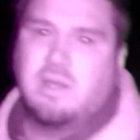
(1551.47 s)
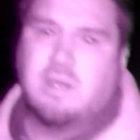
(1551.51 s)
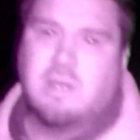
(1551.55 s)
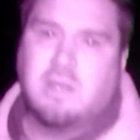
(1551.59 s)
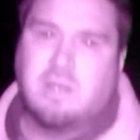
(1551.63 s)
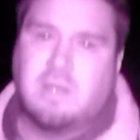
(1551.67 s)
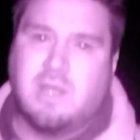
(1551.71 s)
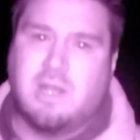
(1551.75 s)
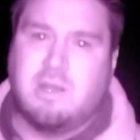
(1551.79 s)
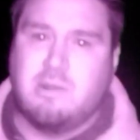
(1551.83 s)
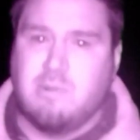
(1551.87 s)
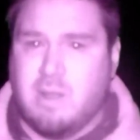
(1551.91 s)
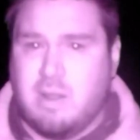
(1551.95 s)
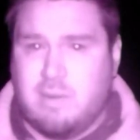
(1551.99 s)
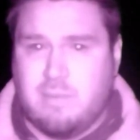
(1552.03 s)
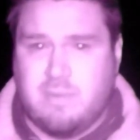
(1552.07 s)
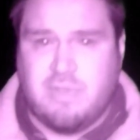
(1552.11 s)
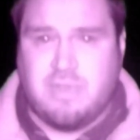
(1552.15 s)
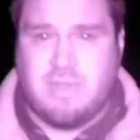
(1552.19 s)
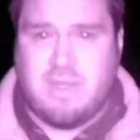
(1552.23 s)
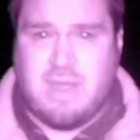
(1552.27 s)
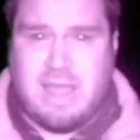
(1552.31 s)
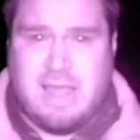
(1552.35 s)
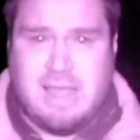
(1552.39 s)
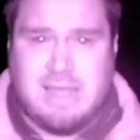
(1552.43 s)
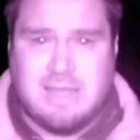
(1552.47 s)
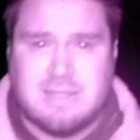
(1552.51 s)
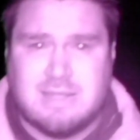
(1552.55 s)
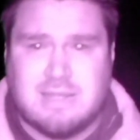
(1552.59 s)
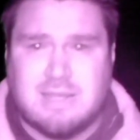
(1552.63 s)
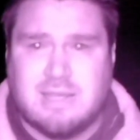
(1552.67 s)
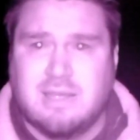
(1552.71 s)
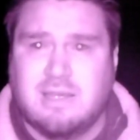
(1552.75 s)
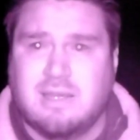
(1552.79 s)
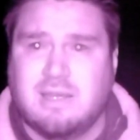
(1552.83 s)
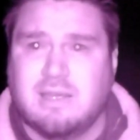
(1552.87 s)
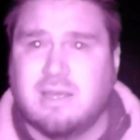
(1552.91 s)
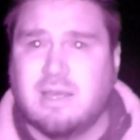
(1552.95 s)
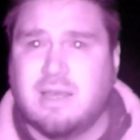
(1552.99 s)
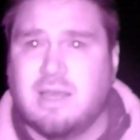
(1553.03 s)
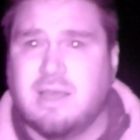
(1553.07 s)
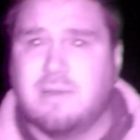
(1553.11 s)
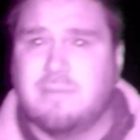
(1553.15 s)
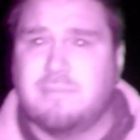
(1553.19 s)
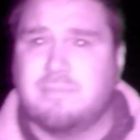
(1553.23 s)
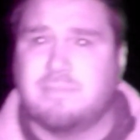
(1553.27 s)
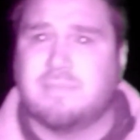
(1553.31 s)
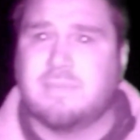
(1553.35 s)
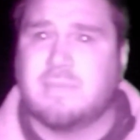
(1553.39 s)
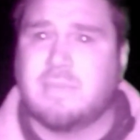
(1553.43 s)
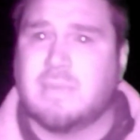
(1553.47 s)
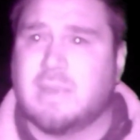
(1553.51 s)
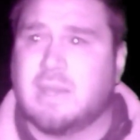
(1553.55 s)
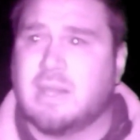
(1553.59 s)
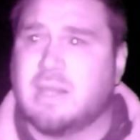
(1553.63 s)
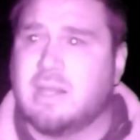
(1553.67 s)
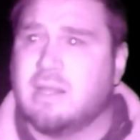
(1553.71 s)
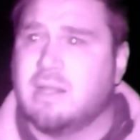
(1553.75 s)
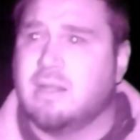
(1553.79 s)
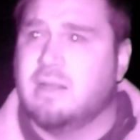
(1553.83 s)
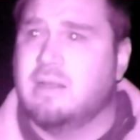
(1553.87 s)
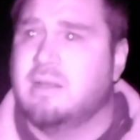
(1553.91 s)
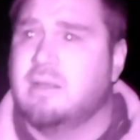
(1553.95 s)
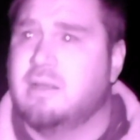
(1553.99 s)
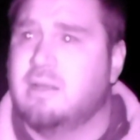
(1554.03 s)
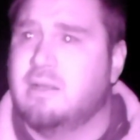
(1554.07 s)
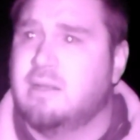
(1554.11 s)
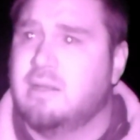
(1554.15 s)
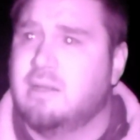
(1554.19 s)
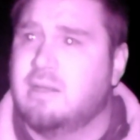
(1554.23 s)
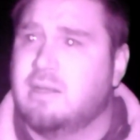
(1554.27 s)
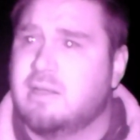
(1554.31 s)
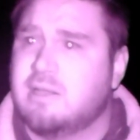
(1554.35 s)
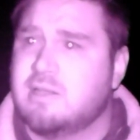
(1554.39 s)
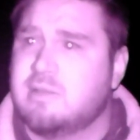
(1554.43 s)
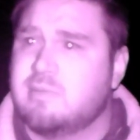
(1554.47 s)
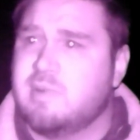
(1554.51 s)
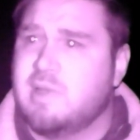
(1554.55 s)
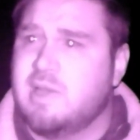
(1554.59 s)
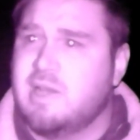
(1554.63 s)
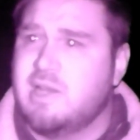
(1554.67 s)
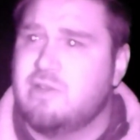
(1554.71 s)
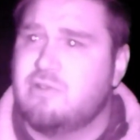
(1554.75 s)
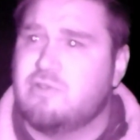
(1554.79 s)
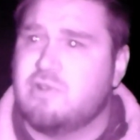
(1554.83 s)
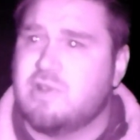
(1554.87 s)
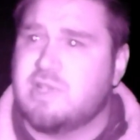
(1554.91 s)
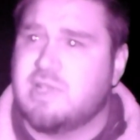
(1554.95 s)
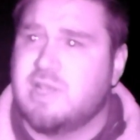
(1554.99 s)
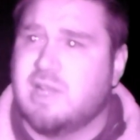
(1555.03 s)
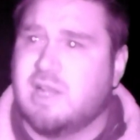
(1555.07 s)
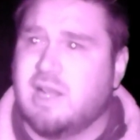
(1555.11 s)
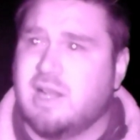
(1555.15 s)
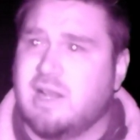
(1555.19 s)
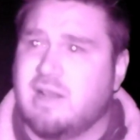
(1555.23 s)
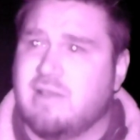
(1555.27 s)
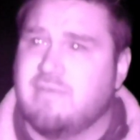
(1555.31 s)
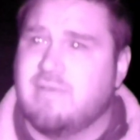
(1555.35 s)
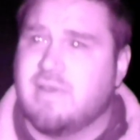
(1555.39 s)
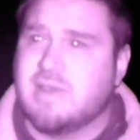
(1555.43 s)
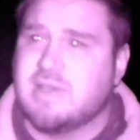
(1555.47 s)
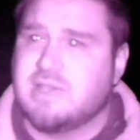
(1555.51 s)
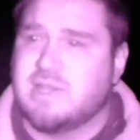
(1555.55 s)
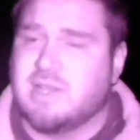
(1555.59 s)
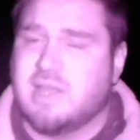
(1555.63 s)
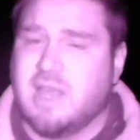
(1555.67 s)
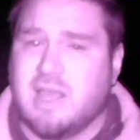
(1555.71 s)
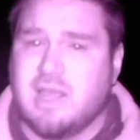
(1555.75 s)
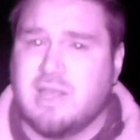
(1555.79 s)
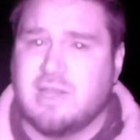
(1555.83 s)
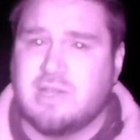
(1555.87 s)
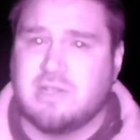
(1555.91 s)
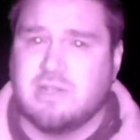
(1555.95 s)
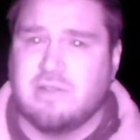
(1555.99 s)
Anyway, with that, it's been an interesting little investigation.